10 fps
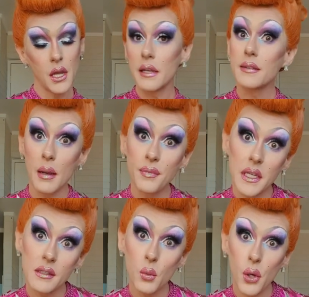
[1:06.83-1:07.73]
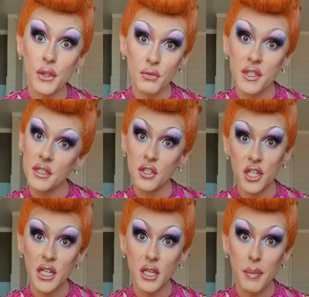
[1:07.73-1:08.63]
Some things are worth risk
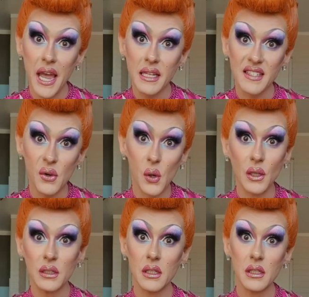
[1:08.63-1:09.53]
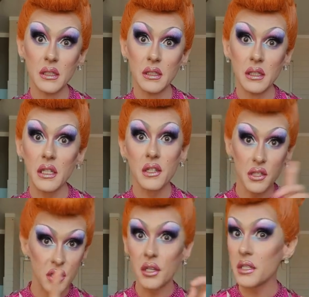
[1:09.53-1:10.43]
shitting your pants for.
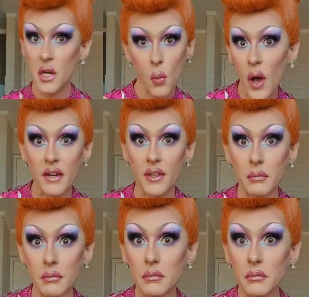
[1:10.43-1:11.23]
Dessert is not one of them.